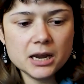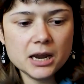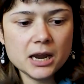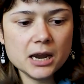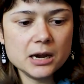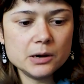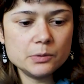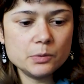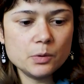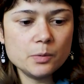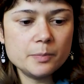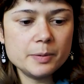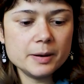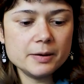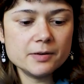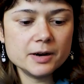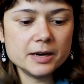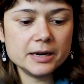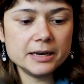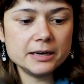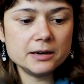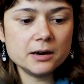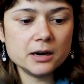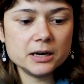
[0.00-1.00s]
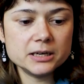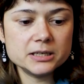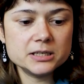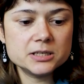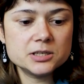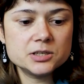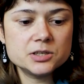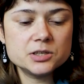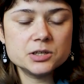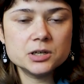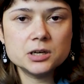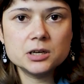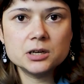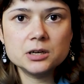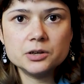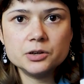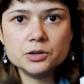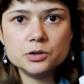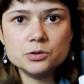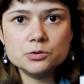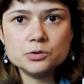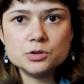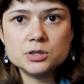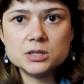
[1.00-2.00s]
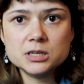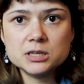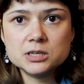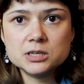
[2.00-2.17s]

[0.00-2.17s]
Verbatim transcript: it will be really nice to use